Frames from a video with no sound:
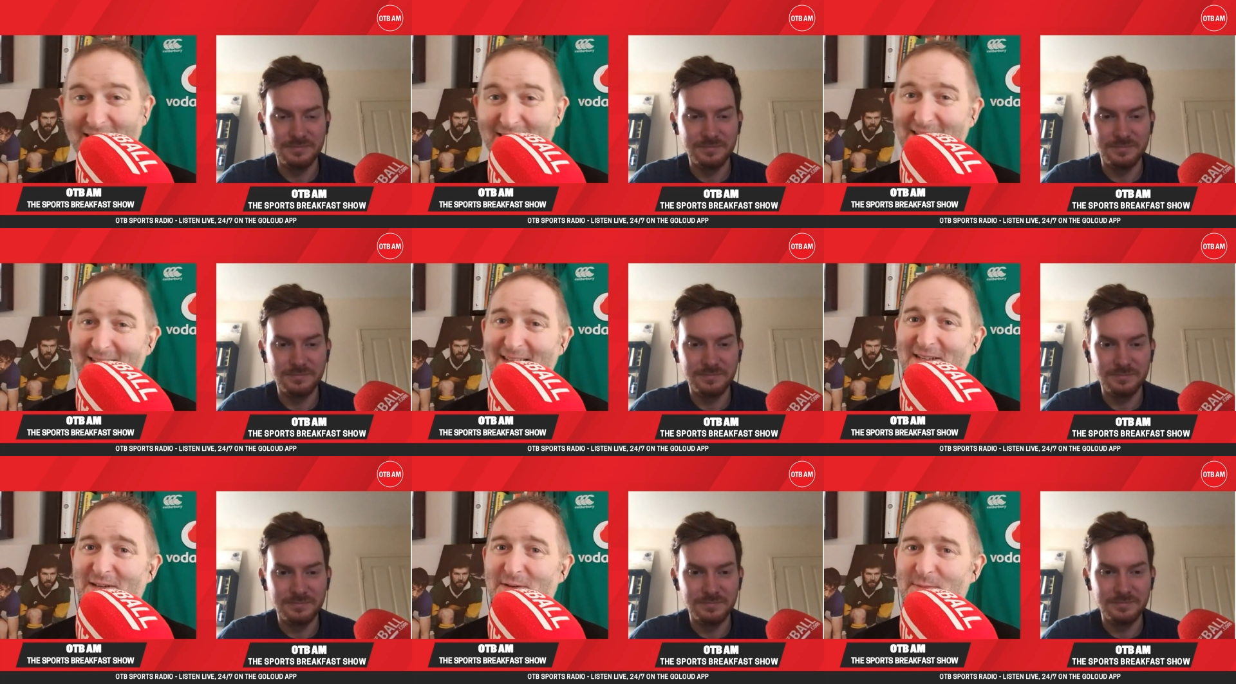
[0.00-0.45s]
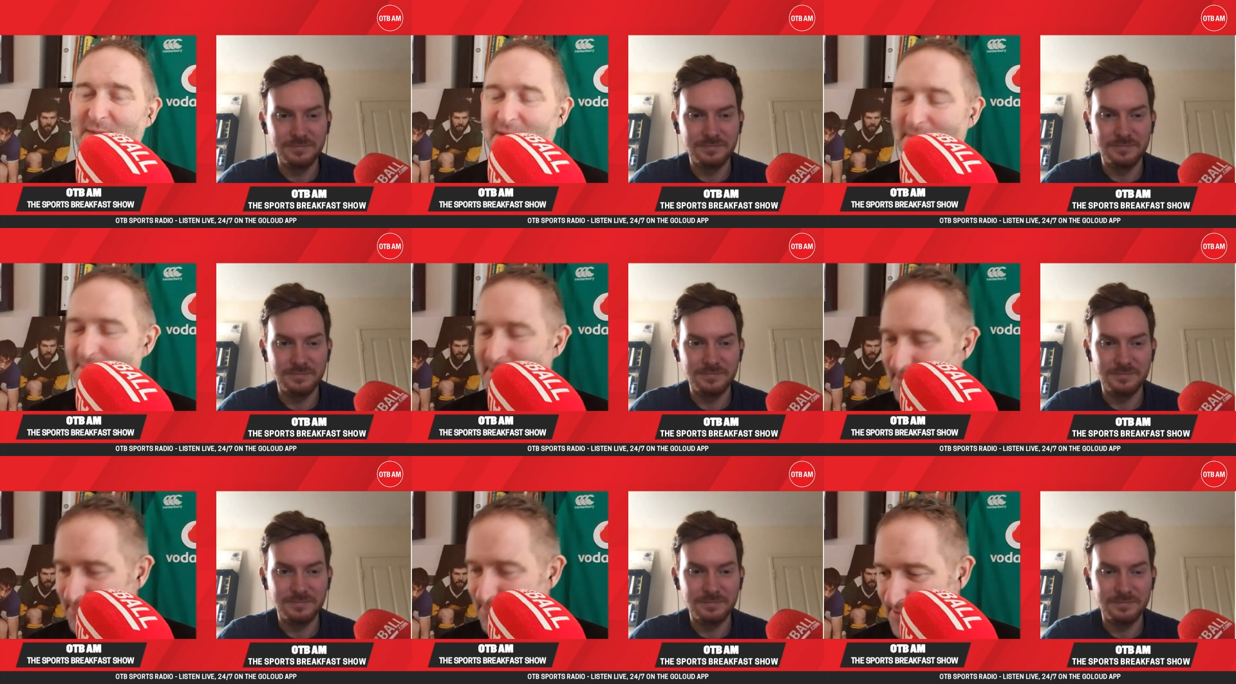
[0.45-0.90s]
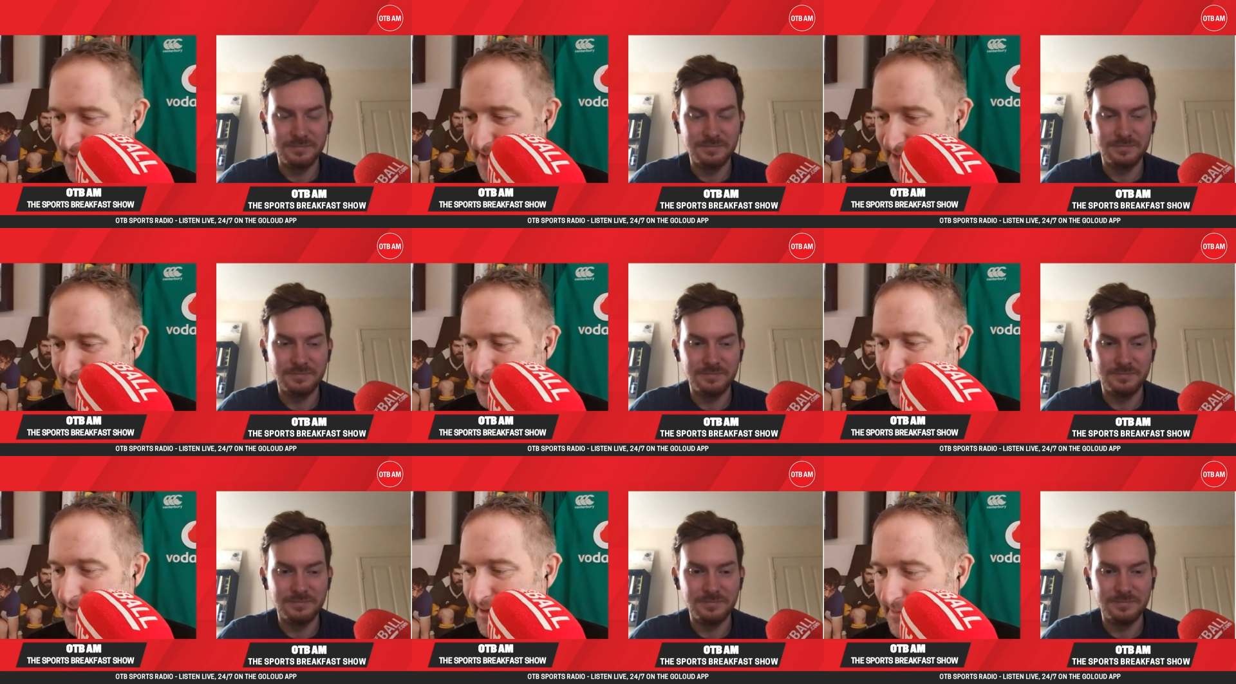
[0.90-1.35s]
Speaker 1: and you know, maybe
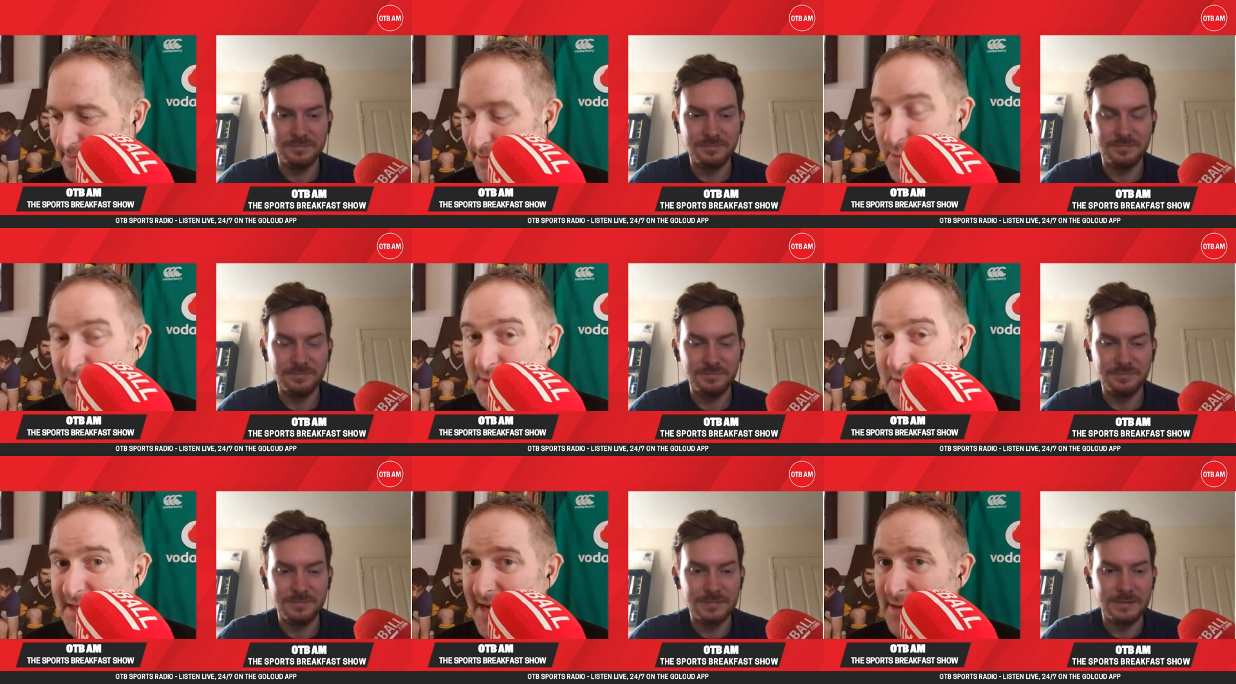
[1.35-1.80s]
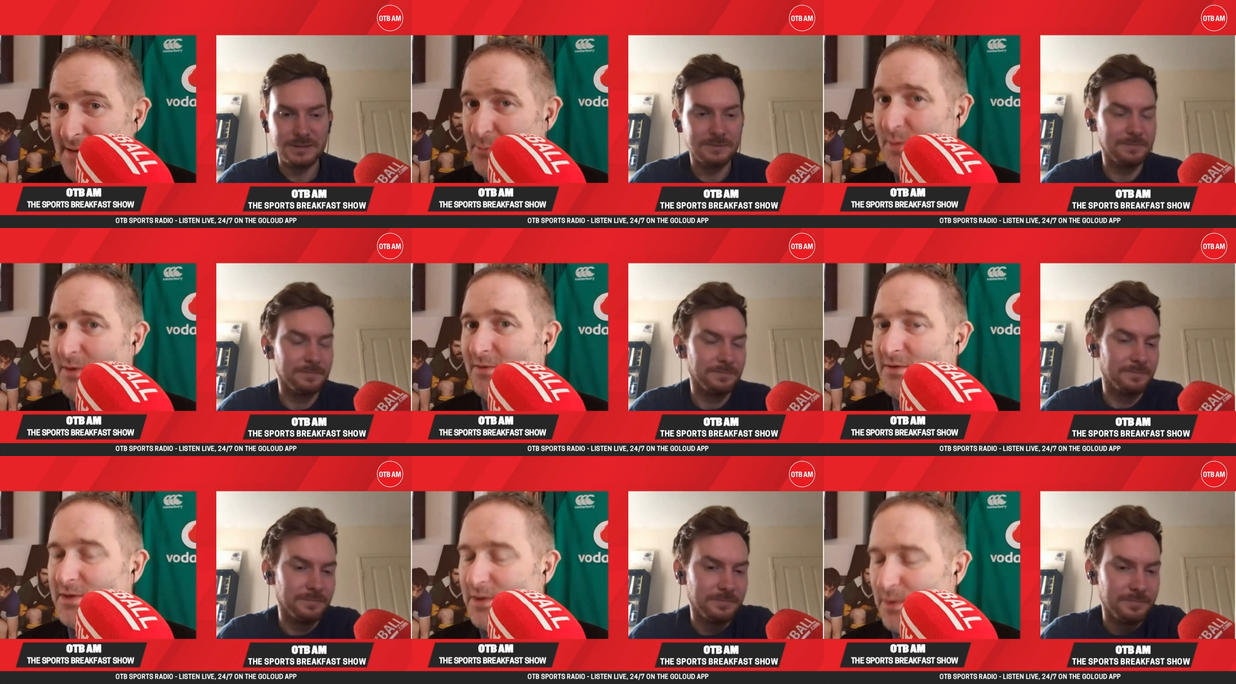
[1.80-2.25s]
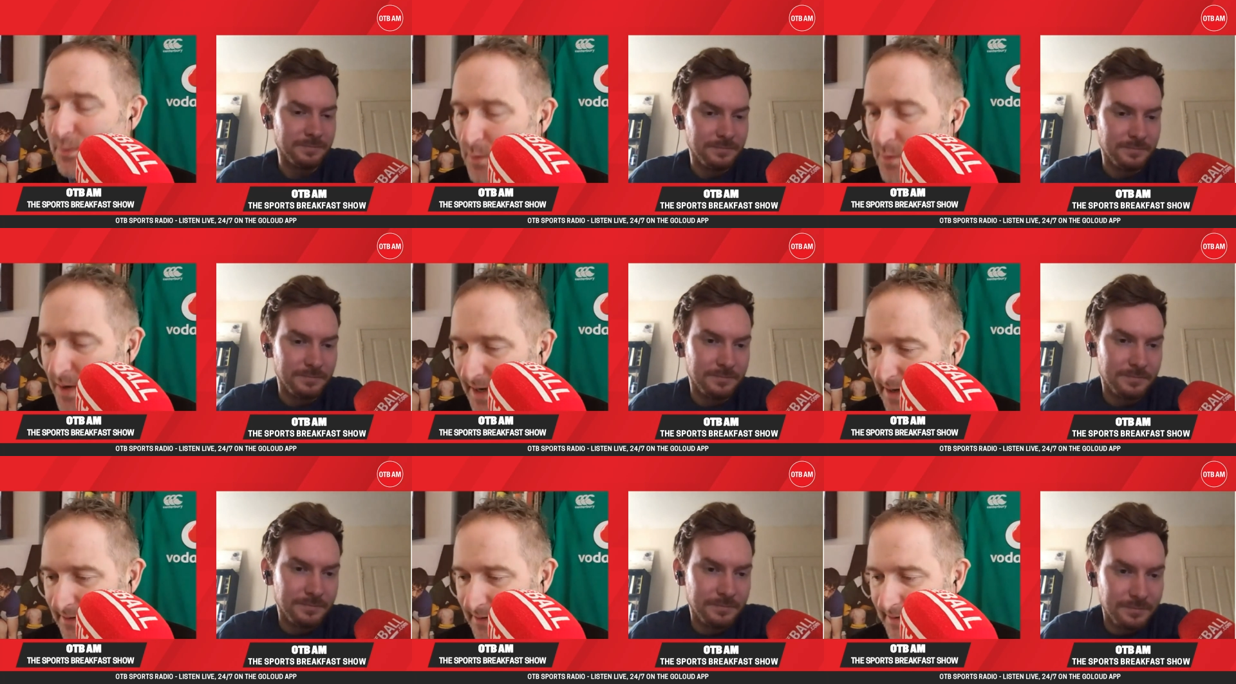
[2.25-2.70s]
we had the team that was capable of
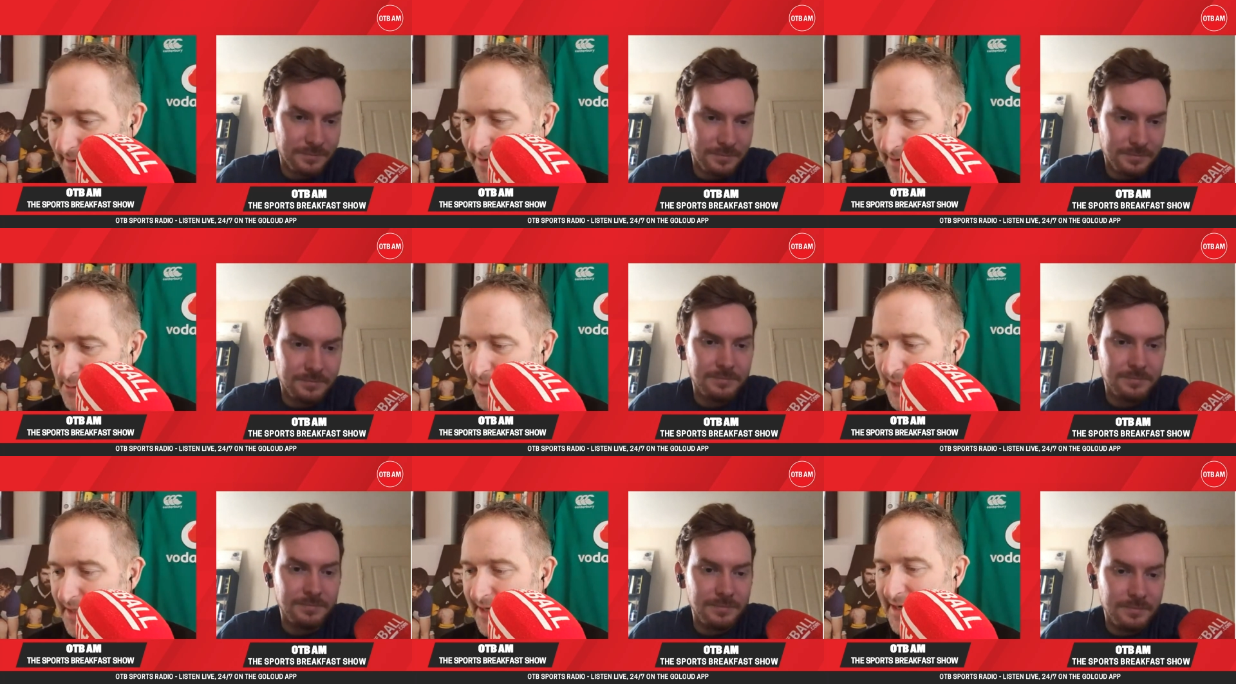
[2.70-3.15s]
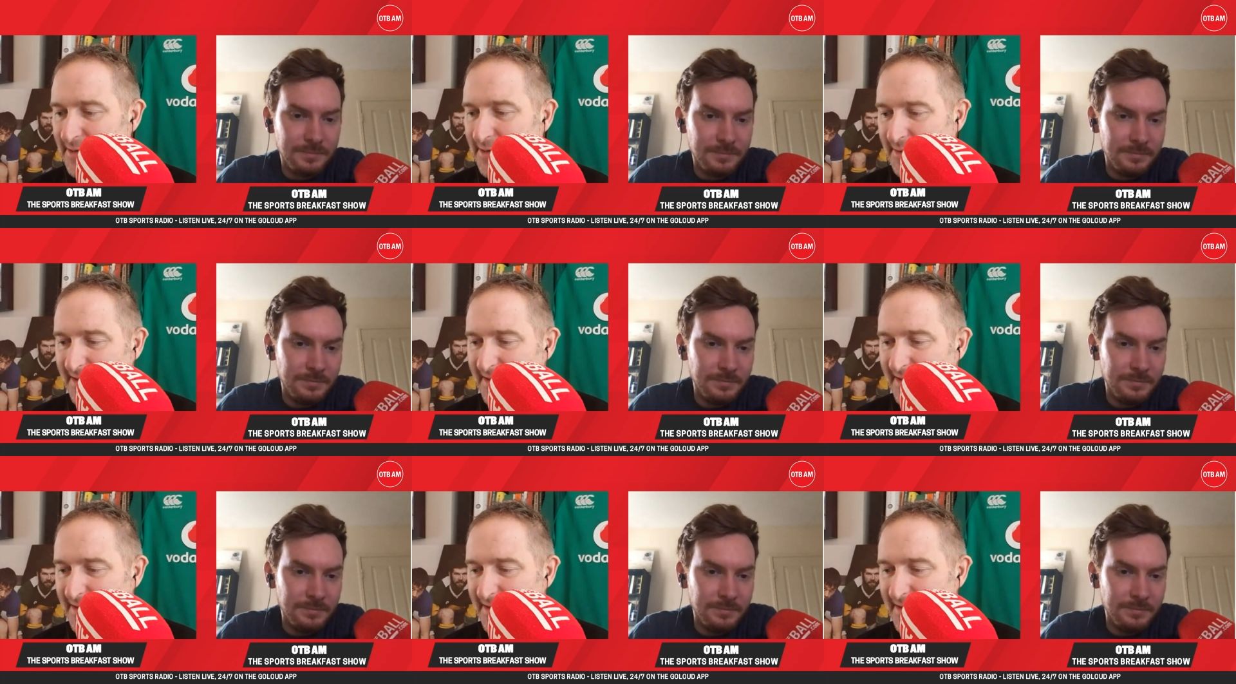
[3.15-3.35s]
doing well out there as well.